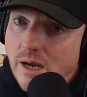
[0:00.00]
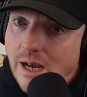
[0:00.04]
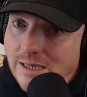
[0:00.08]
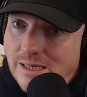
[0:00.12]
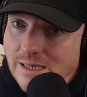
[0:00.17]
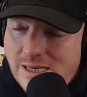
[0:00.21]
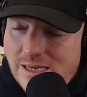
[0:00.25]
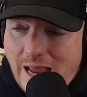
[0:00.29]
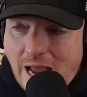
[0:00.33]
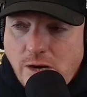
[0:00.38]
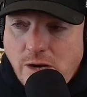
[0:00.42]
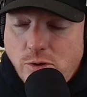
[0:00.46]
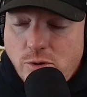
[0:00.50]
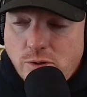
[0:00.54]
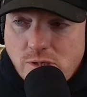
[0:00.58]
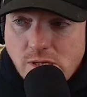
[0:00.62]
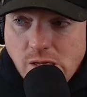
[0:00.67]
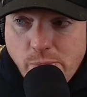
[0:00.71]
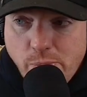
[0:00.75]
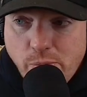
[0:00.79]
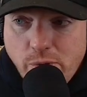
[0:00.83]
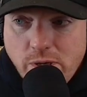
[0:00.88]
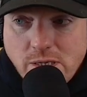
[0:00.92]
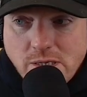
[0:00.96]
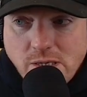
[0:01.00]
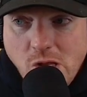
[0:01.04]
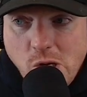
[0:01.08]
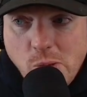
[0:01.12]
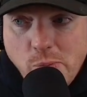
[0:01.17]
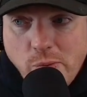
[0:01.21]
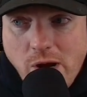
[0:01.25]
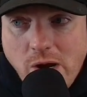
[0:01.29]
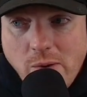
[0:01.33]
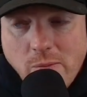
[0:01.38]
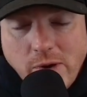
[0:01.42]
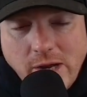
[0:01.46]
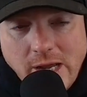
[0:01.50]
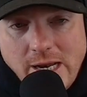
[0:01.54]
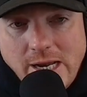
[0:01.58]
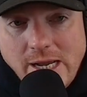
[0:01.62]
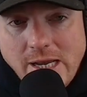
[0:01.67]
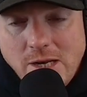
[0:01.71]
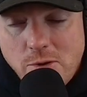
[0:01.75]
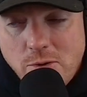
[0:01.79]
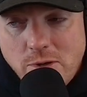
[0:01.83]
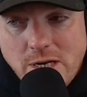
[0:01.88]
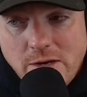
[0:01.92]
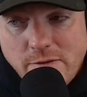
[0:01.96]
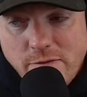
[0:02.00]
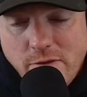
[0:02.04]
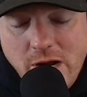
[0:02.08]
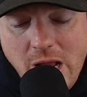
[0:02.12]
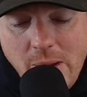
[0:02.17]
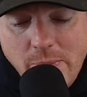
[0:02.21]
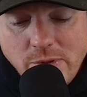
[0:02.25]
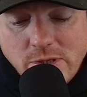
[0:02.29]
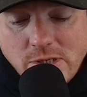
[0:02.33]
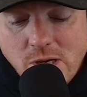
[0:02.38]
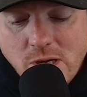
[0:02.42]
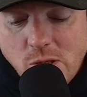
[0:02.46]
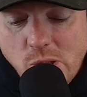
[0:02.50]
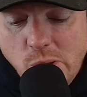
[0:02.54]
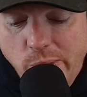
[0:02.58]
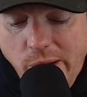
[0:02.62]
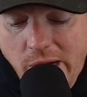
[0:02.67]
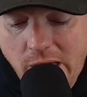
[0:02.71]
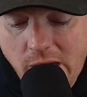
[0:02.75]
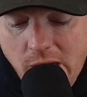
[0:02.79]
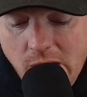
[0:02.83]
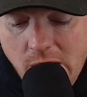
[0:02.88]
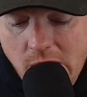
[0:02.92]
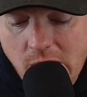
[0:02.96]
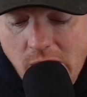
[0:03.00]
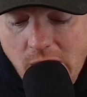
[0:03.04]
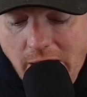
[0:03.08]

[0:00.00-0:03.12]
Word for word: It's a dangerous, slippery slope, right? We're getting into a different episode, but